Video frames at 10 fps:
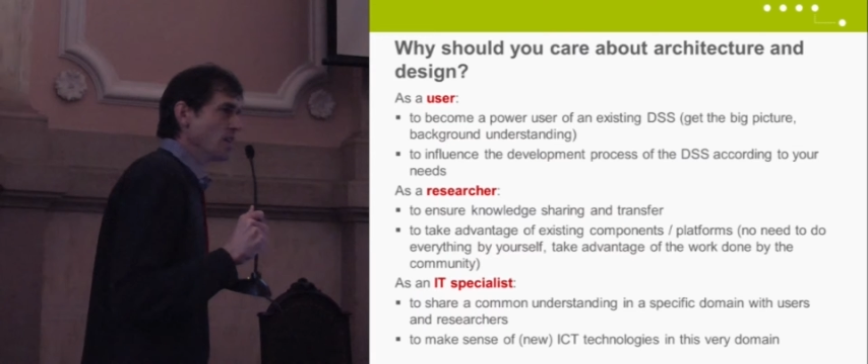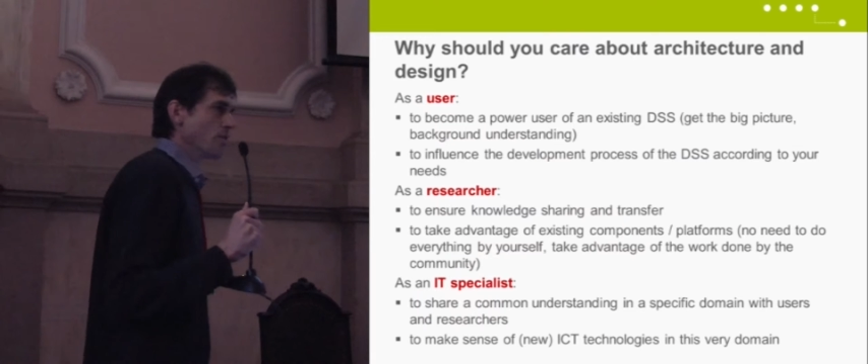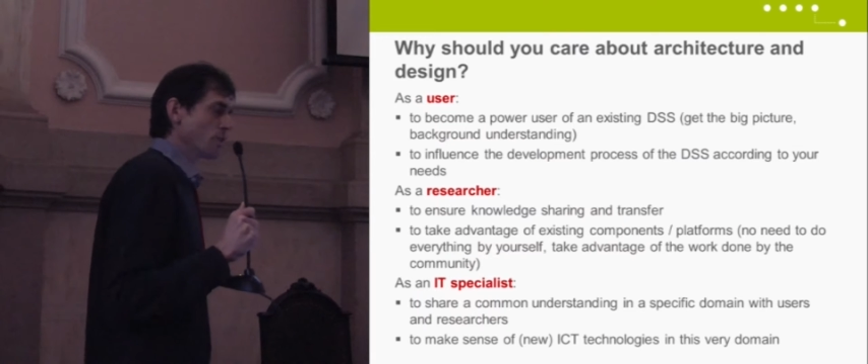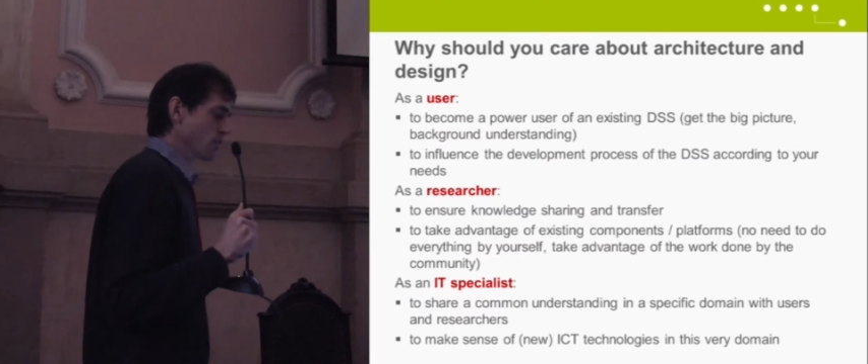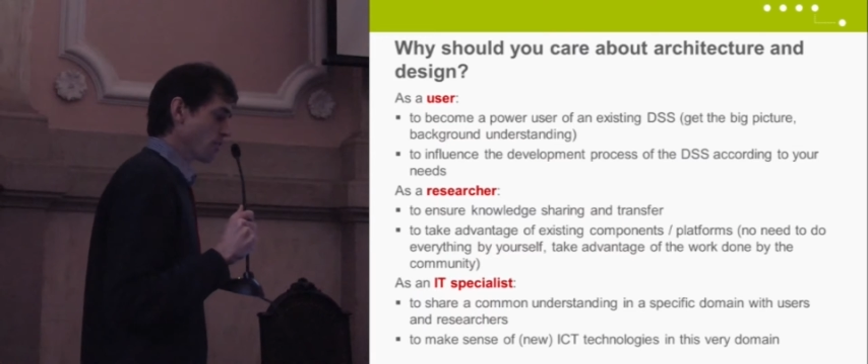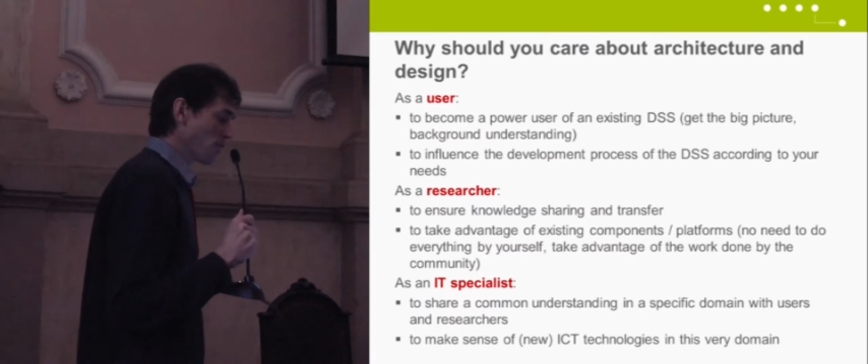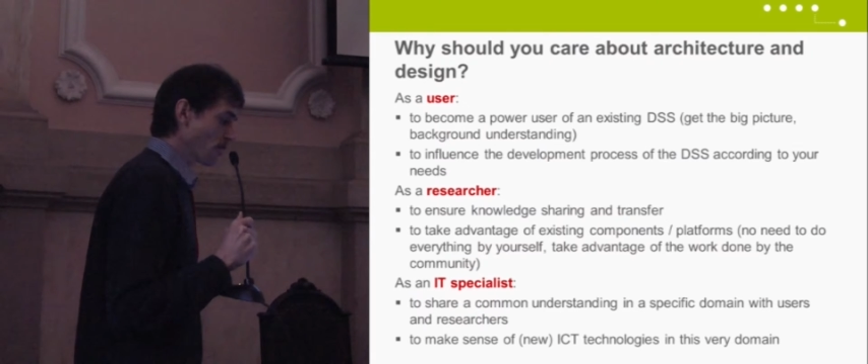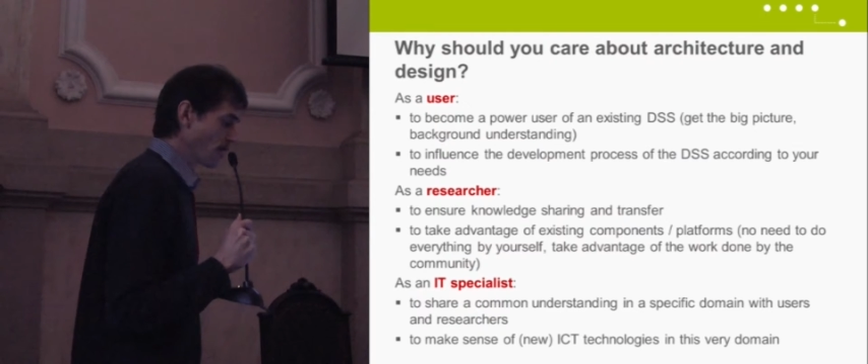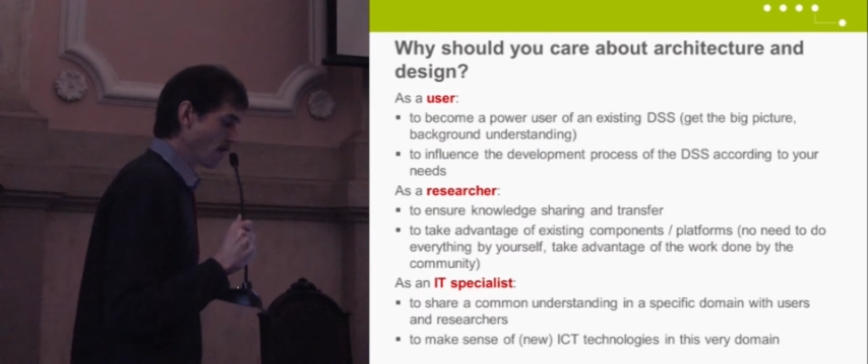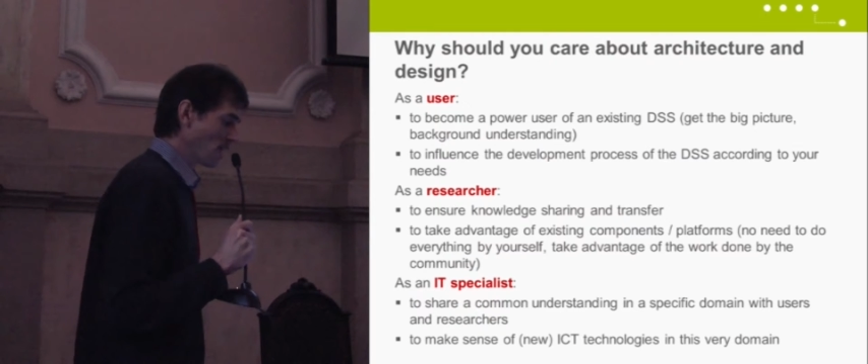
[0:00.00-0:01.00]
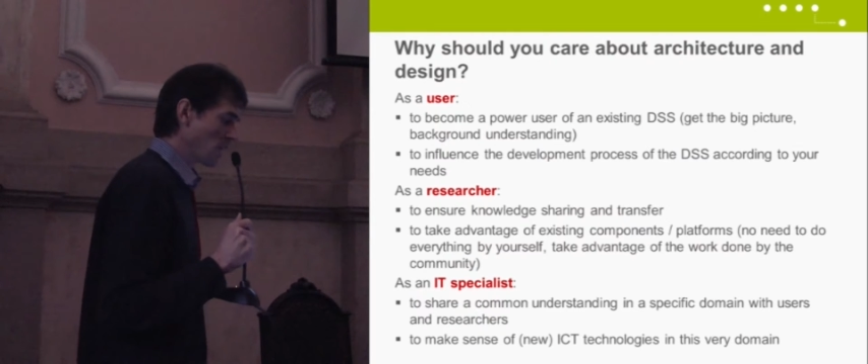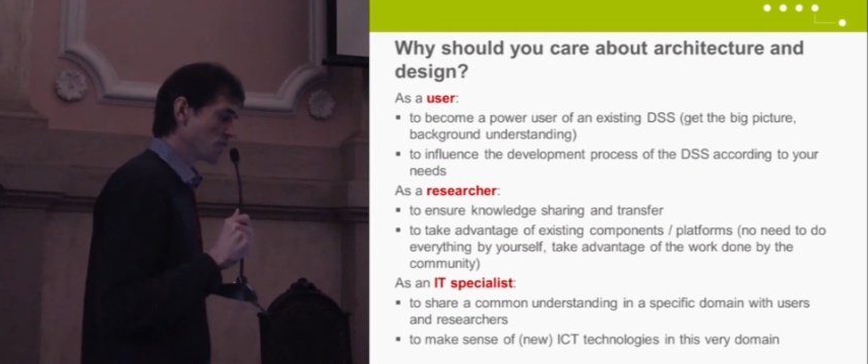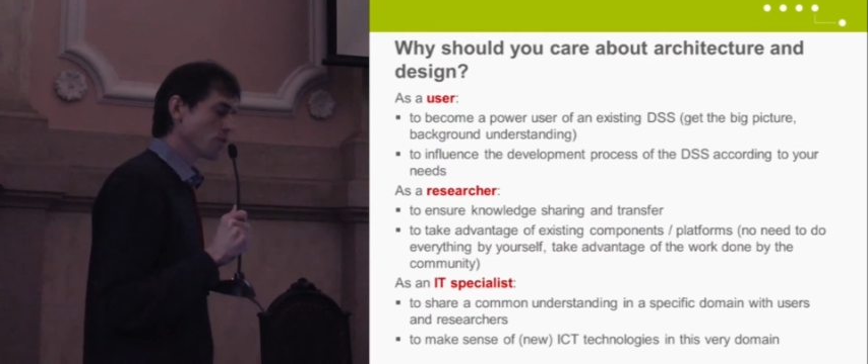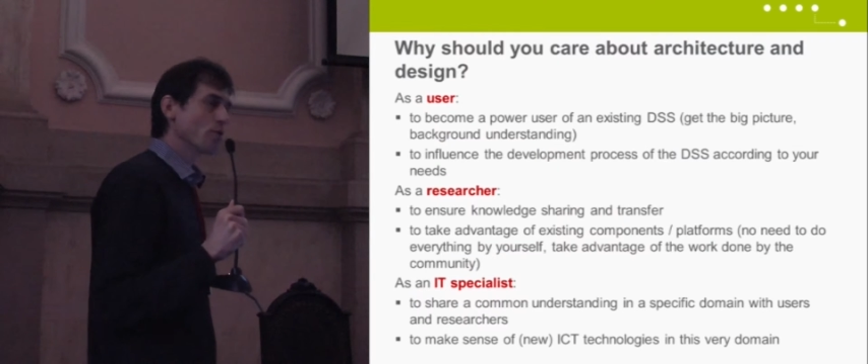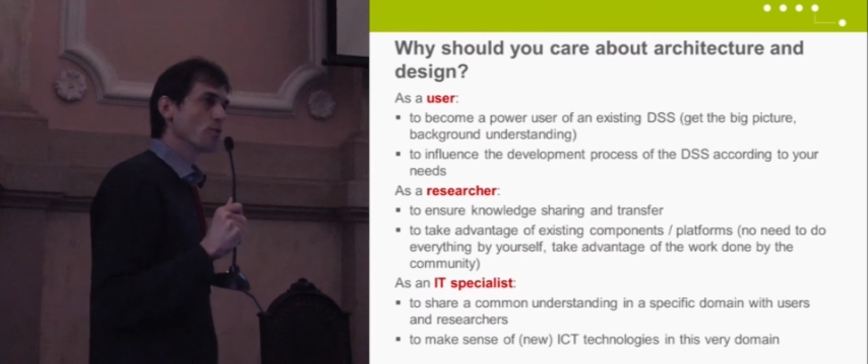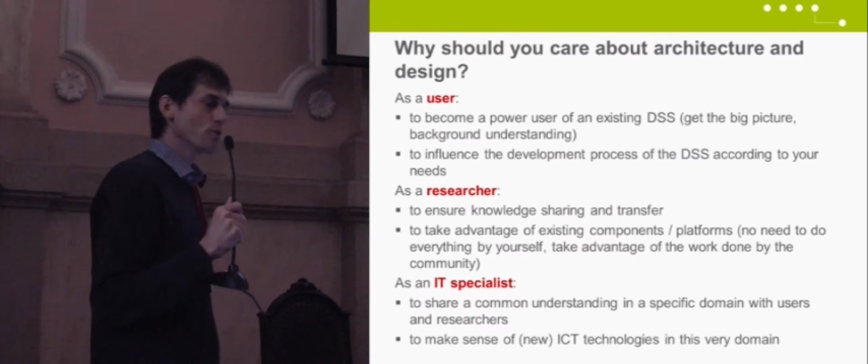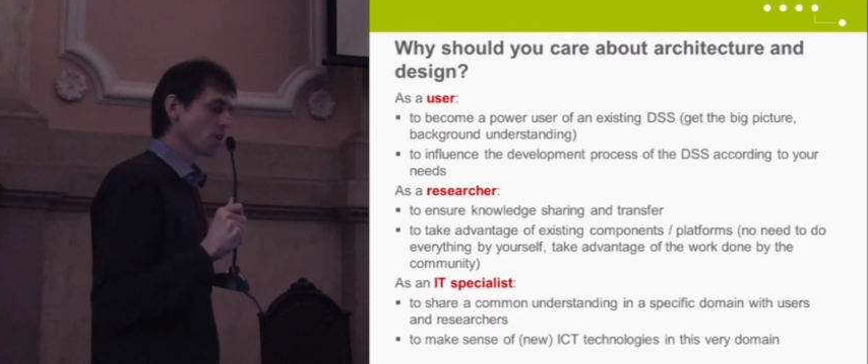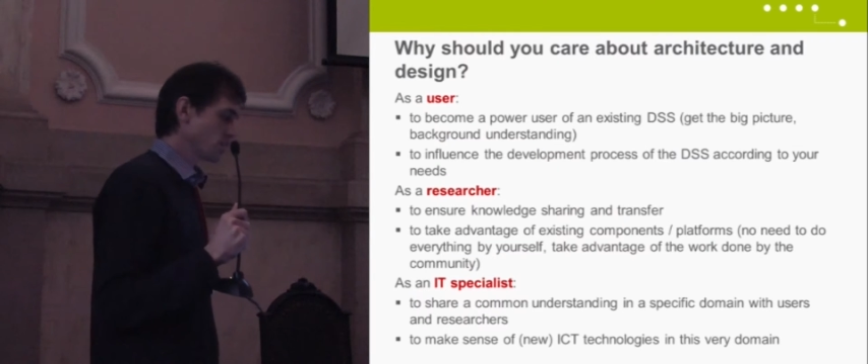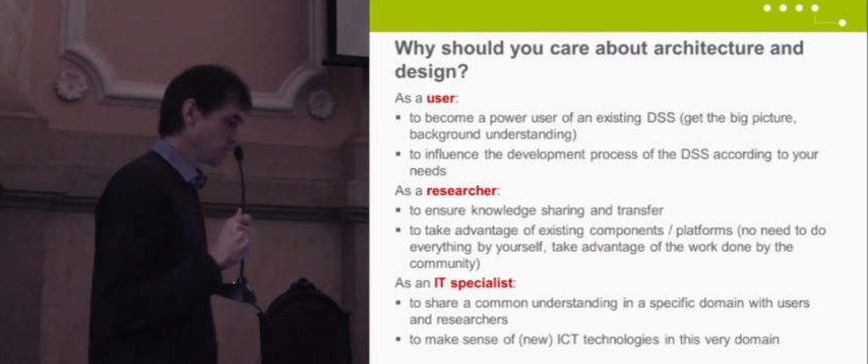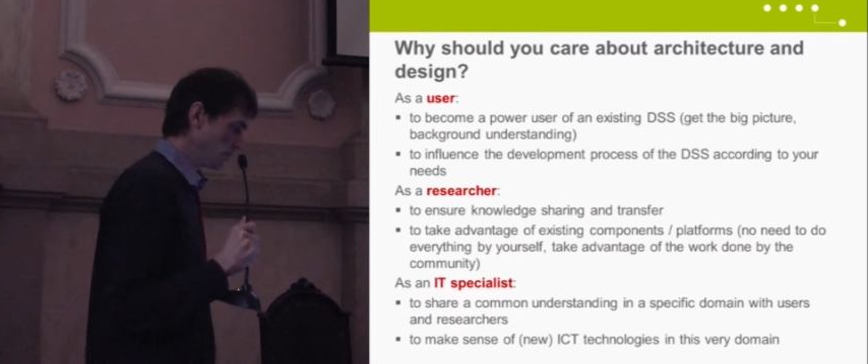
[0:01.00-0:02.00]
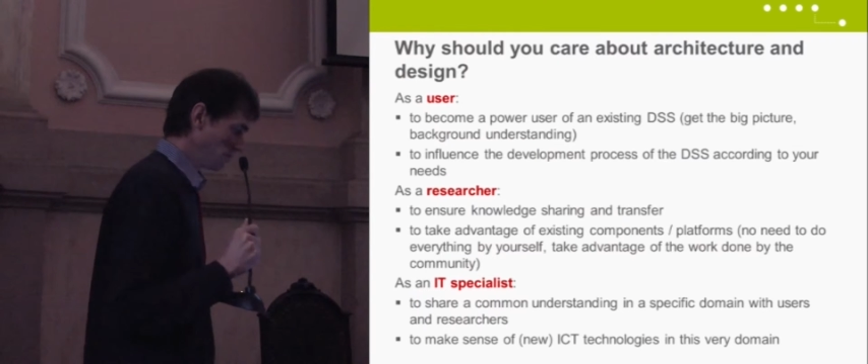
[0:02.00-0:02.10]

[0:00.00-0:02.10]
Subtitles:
First of all, as a user,